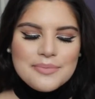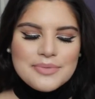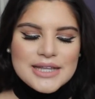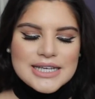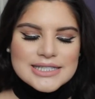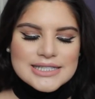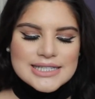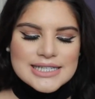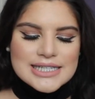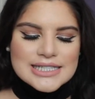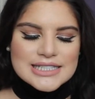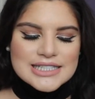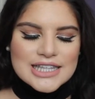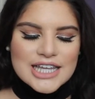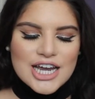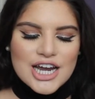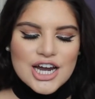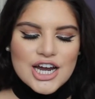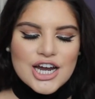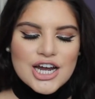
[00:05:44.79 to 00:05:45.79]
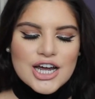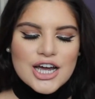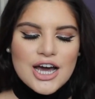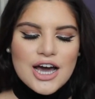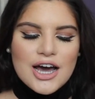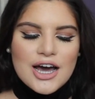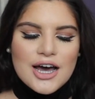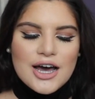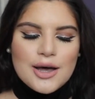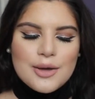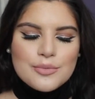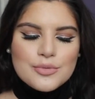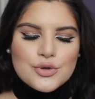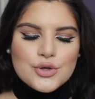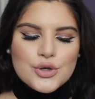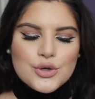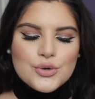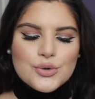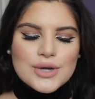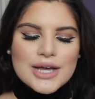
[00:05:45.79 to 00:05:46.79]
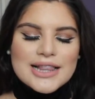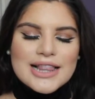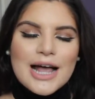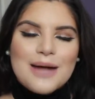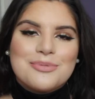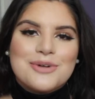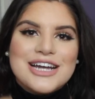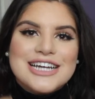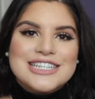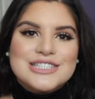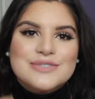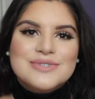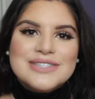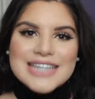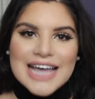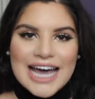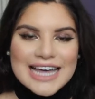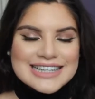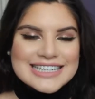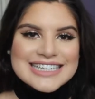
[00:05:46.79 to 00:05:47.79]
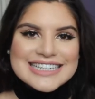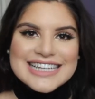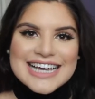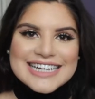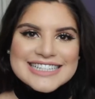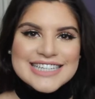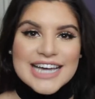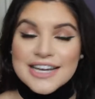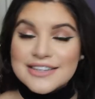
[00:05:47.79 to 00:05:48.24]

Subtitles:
This is their new collaboration with Kathleen Lights.